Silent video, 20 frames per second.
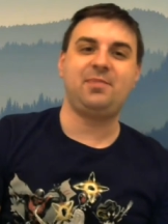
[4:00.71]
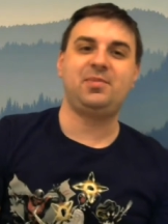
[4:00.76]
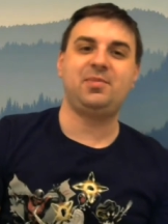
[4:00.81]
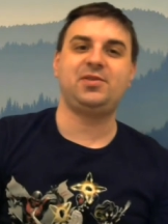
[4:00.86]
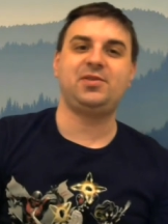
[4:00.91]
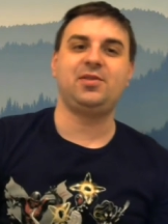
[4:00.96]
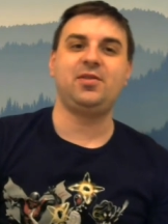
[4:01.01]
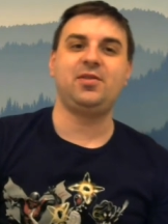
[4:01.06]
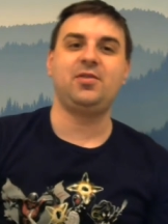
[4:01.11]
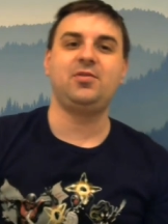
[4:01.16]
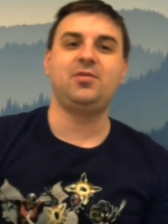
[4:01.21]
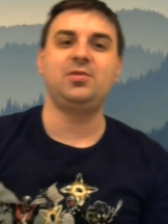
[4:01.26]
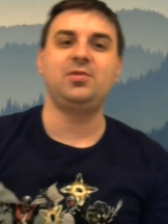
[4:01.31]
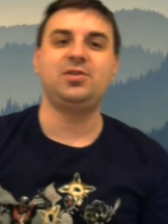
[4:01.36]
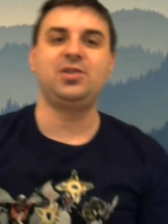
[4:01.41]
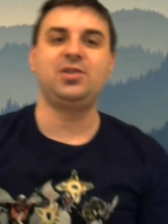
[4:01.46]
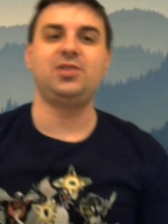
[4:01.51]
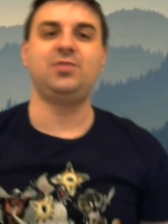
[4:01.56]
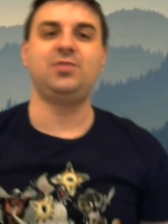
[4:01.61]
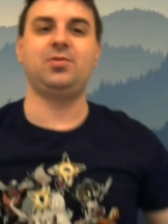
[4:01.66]
episode,
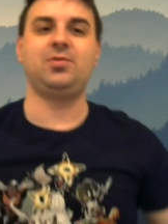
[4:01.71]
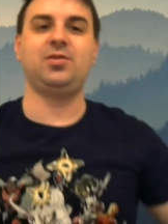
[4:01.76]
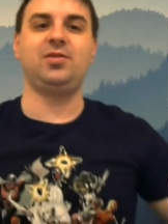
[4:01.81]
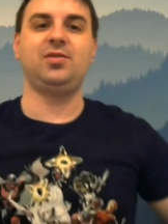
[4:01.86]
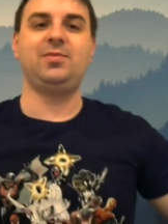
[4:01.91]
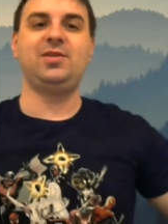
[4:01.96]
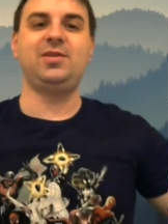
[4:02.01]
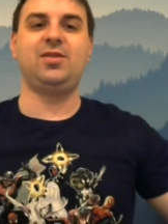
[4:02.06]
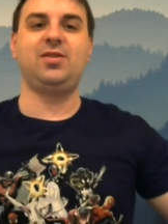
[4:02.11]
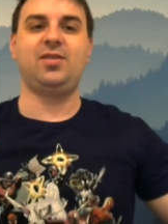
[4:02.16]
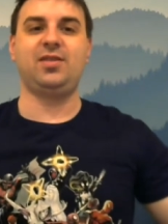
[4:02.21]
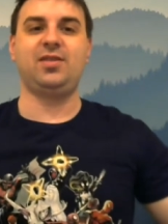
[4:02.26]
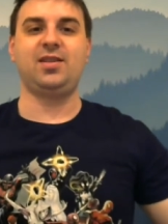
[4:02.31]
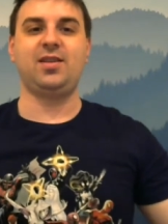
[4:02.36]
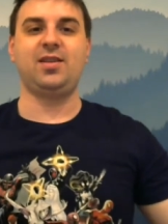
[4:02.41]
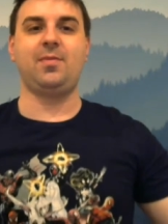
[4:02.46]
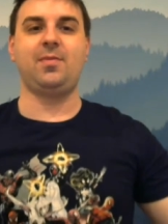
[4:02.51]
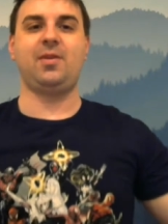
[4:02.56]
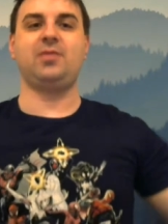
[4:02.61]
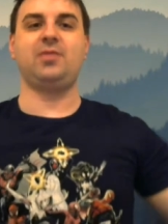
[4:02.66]
which is we're going to be
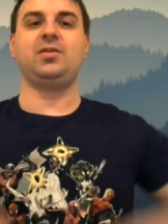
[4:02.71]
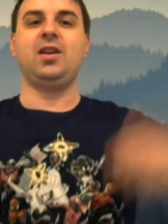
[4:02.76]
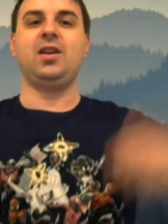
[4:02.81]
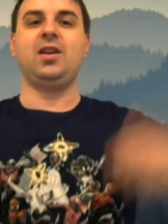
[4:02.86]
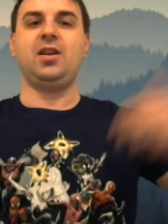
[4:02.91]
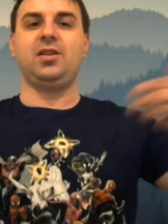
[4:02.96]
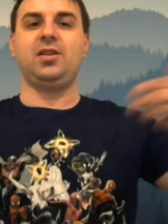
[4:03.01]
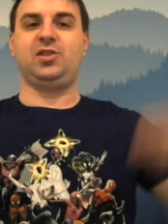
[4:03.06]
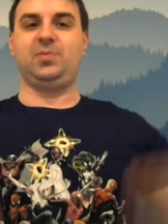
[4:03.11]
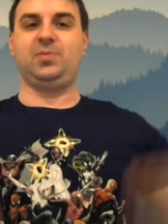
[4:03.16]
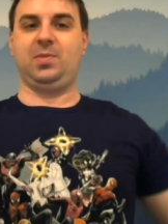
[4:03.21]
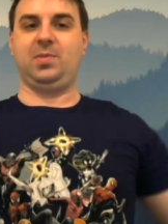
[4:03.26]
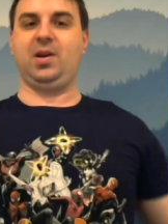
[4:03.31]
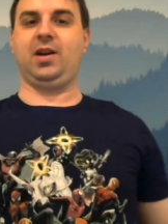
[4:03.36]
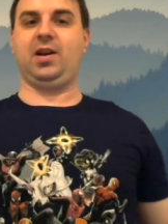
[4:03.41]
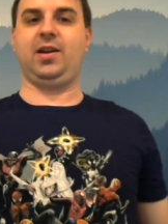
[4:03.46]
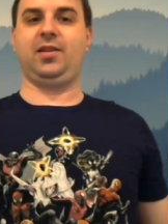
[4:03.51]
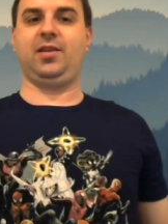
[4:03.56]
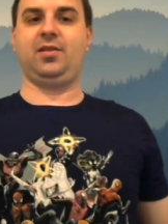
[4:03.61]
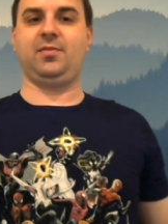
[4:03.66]
talking about
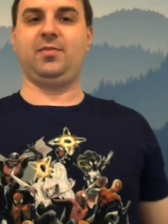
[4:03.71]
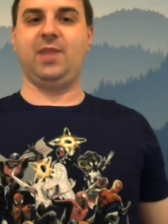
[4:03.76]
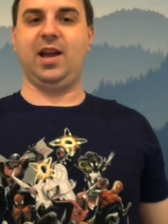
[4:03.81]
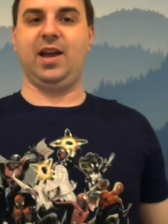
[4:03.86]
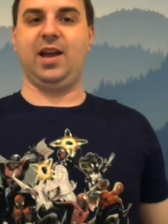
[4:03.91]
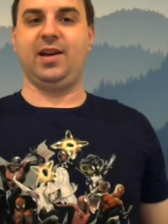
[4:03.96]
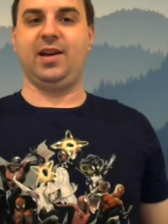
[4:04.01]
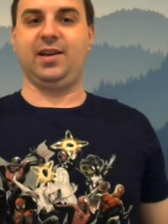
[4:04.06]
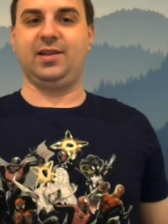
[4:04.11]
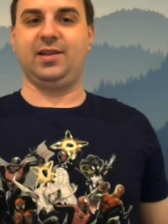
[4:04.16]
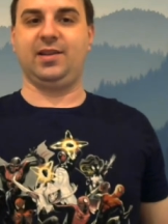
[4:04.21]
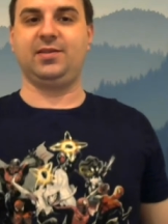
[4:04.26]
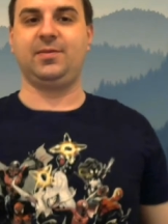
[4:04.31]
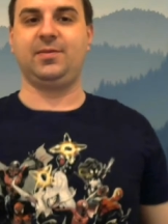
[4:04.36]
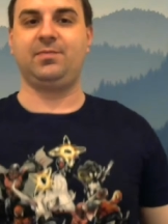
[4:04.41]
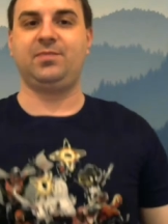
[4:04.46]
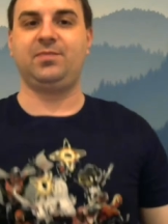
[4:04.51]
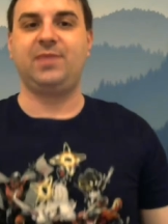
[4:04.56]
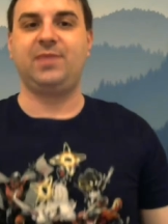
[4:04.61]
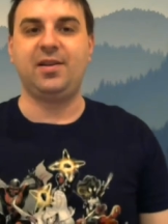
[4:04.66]
Spider-Man.
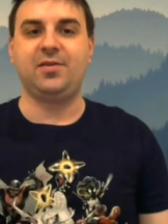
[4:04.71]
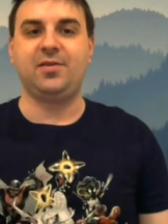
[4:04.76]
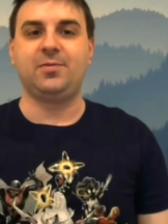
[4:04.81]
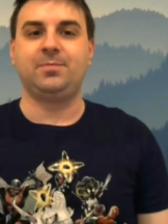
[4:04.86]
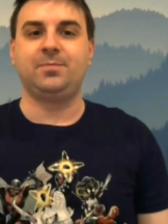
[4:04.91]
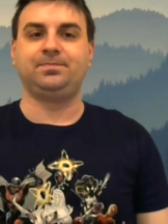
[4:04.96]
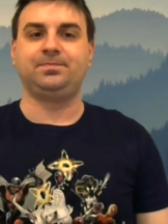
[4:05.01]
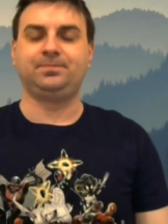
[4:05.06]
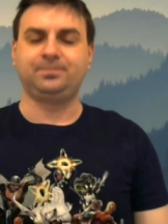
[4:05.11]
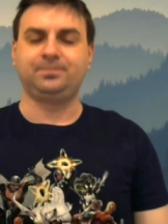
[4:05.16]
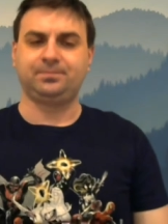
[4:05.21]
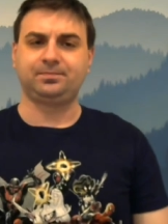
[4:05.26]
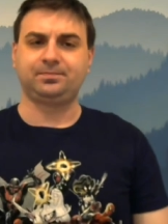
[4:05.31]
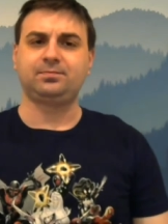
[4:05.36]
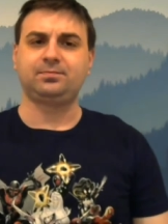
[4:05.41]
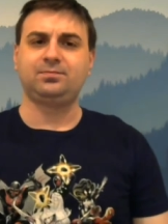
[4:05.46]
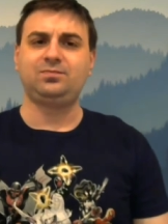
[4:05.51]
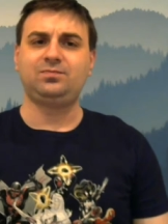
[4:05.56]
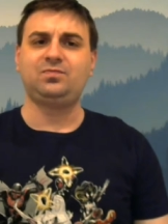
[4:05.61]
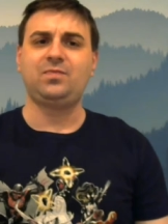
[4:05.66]
Now,
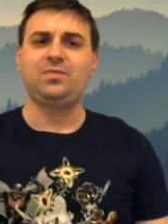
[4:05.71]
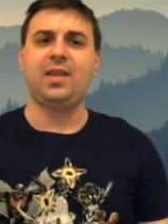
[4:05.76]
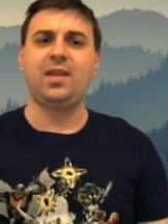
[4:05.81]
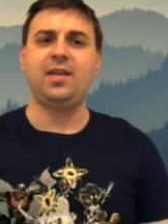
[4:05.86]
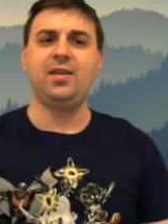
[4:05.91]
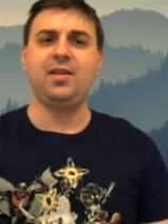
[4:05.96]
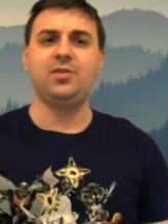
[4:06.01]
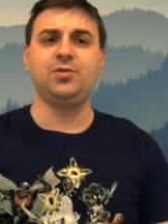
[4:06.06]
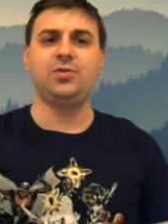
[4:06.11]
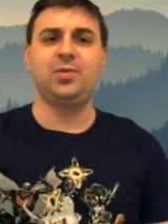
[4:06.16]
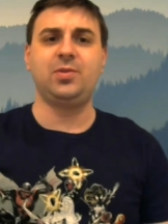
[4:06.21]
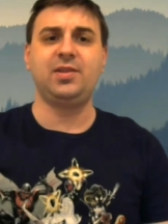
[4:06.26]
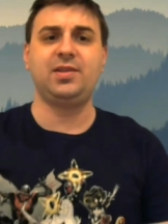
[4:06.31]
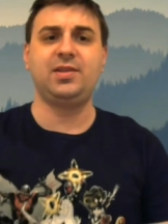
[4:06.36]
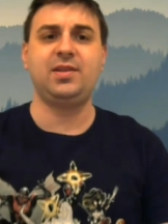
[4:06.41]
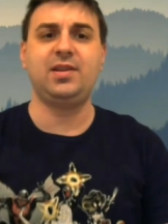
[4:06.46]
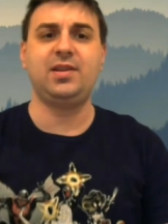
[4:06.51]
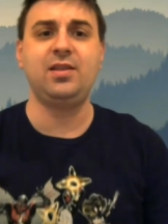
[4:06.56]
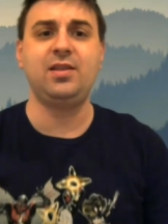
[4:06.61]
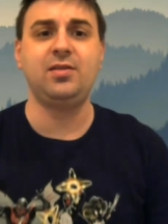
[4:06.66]
here's
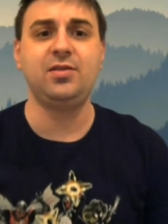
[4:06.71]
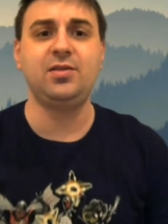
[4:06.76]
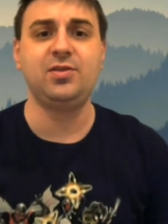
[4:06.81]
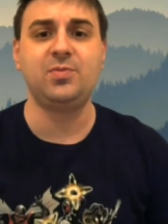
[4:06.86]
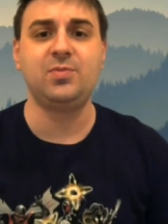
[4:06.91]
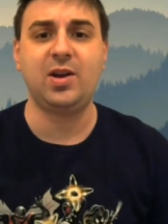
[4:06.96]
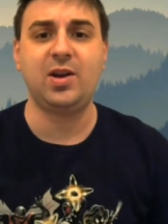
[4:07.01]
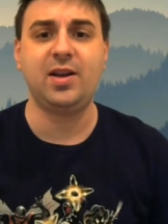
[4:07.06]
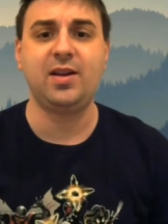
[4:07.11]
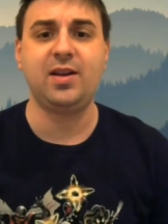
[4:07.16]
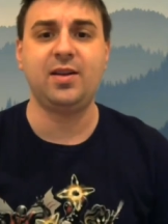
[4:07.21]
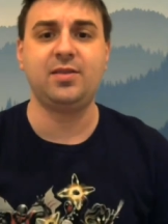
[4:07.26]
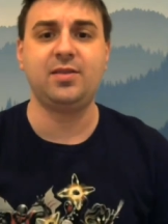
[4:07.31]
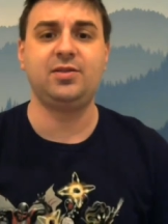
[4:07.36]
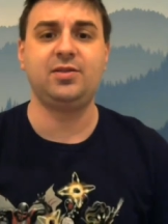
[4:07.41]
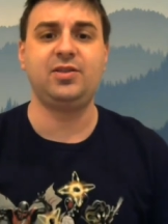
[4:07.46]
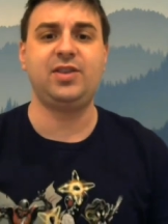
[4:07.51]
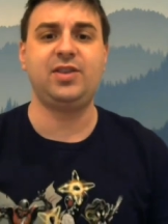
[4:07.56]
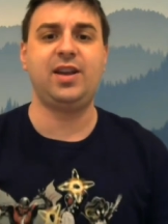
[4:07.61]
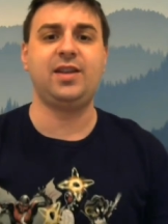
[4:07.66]
what here is my
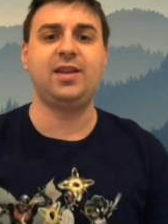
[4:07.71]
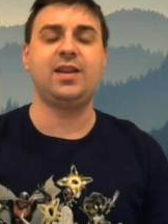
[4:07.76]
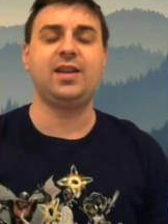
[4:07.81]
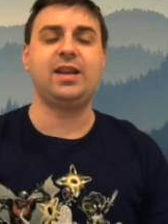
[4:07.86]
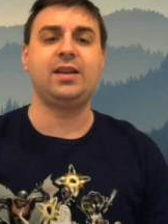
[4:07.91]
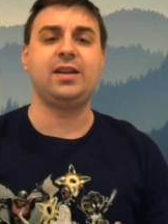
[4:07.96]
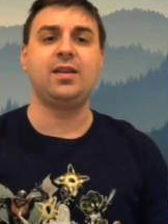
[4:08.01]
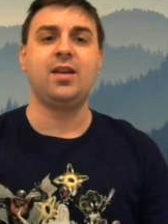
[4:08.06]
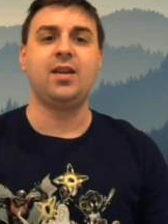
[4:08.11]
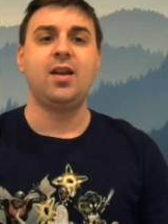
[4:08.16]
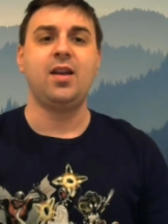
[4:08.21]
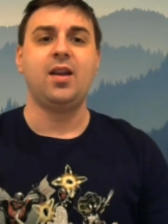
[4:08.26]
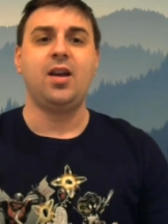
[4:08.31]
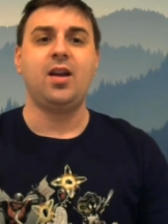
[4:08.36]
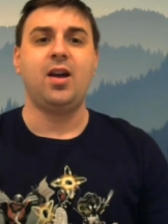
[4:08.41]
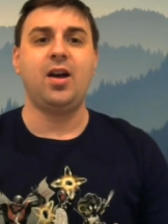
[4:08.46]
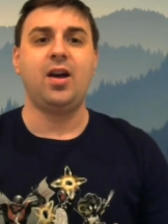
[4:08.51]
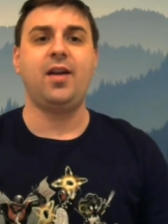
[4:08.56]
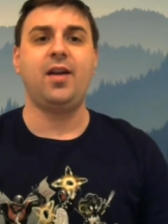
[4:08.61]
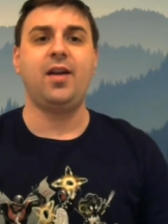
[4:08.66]
understanding
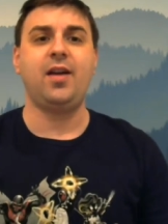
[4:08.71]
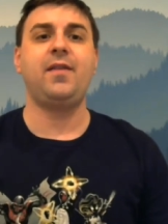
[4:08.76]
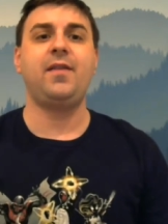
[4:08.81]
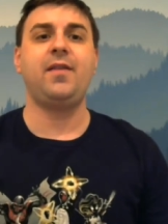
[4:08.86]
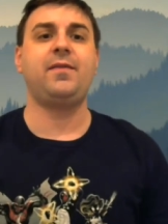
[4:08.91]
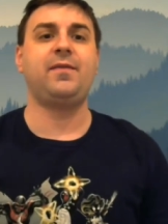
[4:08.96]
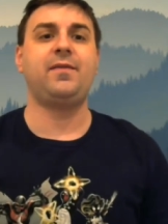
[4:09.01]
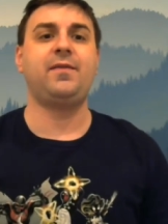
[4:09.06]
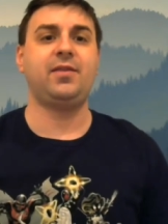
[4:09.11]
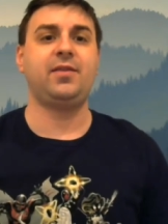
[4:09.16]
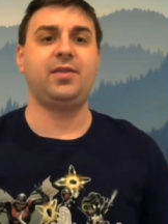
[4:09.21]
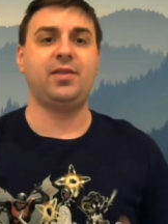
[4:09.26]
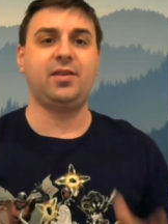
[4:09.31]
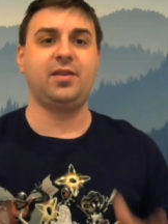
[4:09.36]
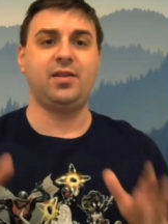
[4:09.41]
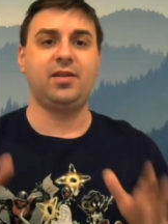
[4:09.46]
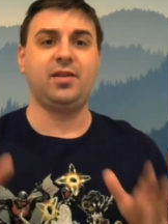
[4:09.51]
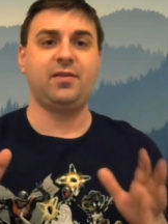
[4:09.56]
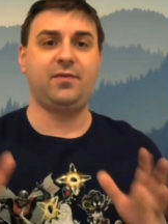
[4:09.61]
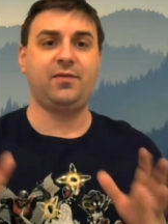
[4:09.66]
of
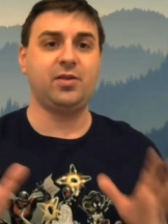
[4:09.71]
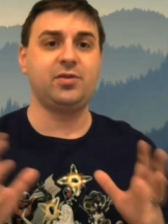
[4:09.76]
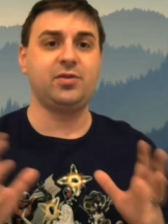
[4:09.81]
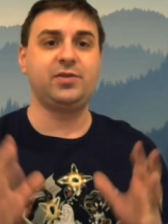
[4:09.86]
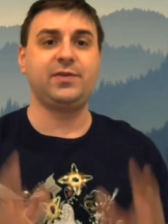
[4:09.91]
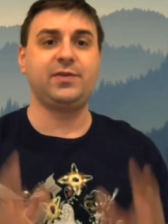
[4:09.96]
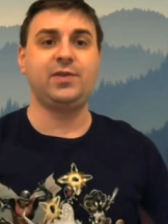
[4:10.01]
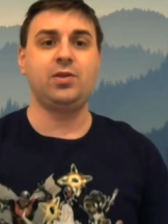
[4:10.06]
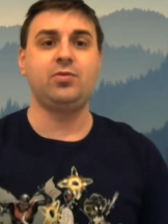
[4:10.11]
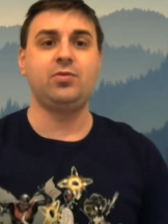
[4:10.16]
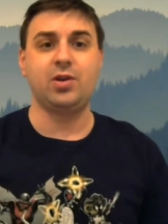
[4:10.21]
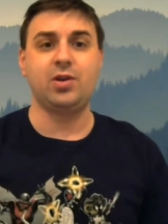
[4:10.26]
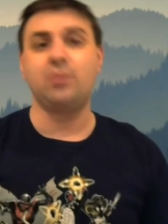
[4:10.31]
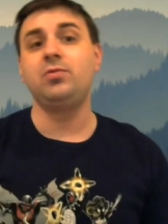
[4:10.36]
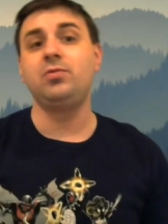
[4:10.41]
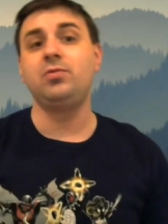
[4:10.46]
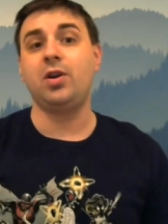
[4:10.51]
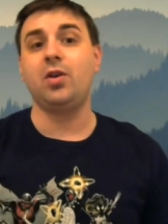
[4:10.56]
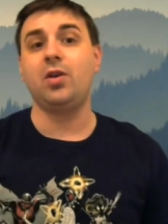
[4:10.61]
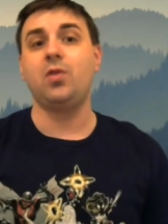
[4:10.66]
the, for those of you who
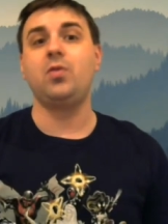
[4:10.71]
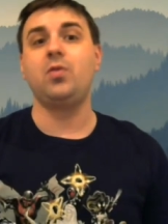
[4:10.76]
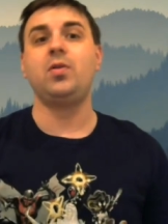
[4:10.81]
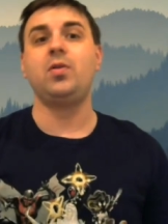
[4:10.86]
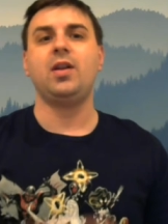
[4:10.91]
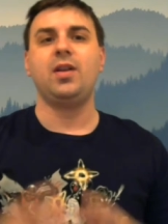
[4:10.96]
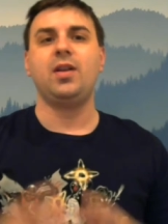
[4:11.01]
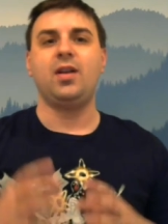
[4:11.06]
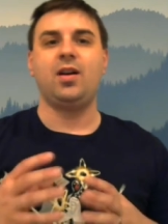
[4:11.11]
don't know,